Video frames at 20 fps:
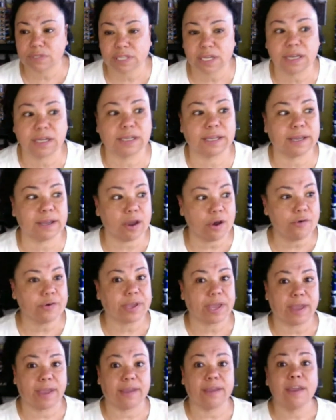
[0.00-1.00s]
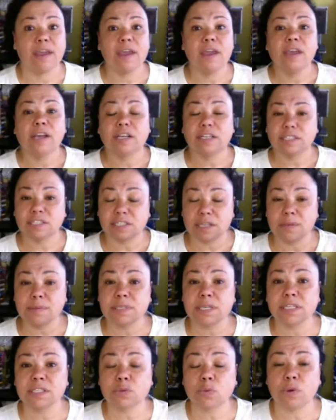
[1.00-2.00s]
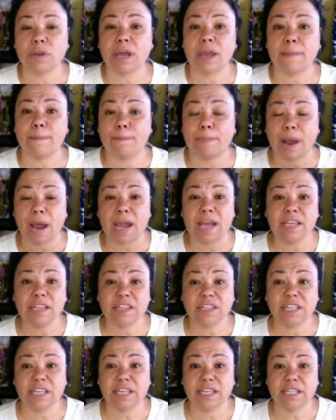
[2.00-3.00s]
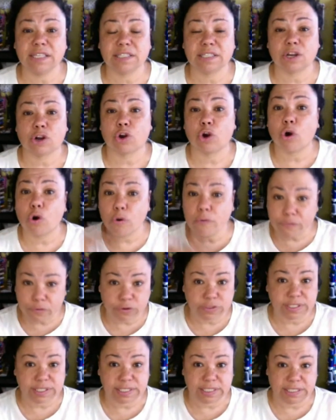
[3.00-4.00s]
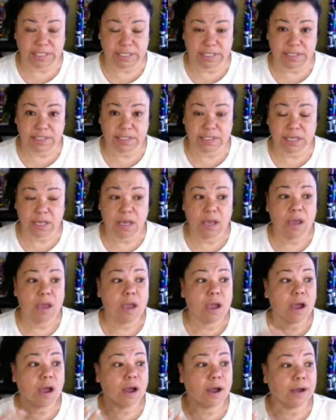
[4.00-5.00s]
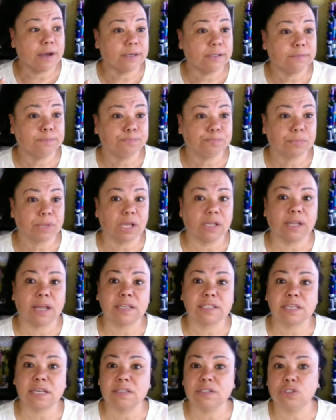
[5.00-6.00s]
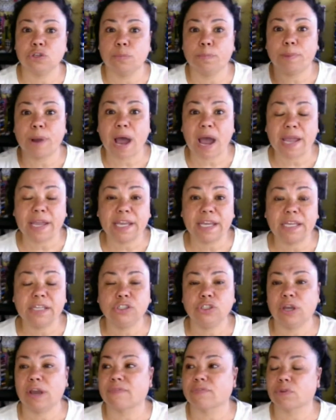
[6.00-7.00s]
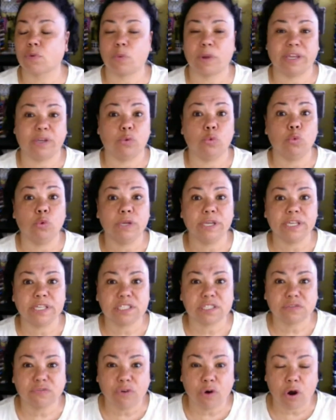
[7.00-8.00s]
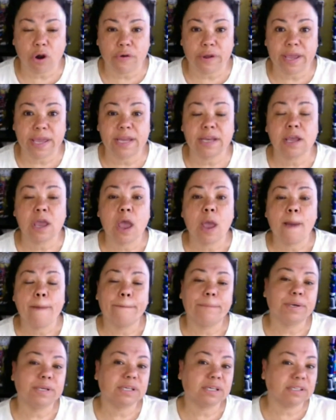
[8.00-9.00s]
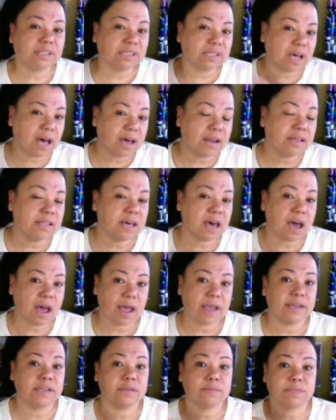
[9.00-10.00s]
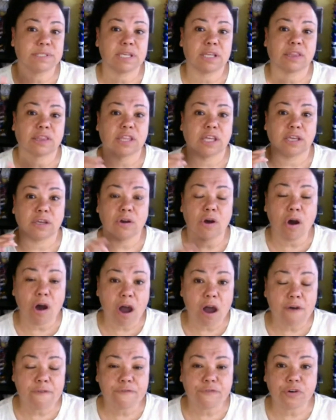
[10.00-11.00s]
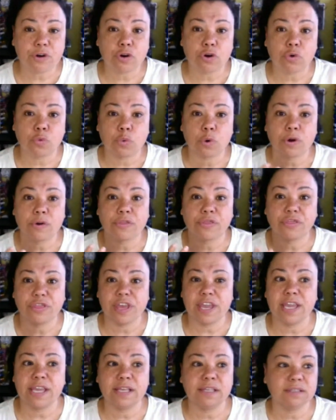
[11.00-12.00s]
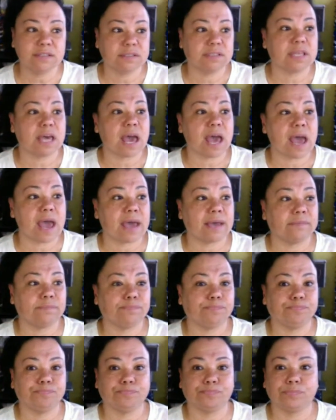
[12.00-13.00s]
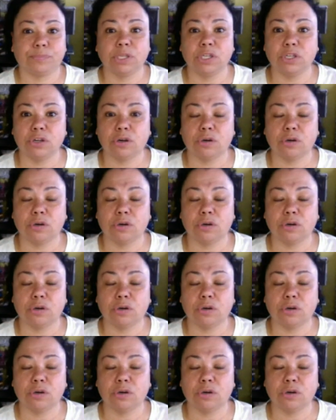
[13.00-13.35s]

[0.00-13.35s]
kind of like, okay, because sometimes when I buy things that are overseas, a lot of times you buy it, you have to wait weeks for it, but a lot of the items that they offer were things that, you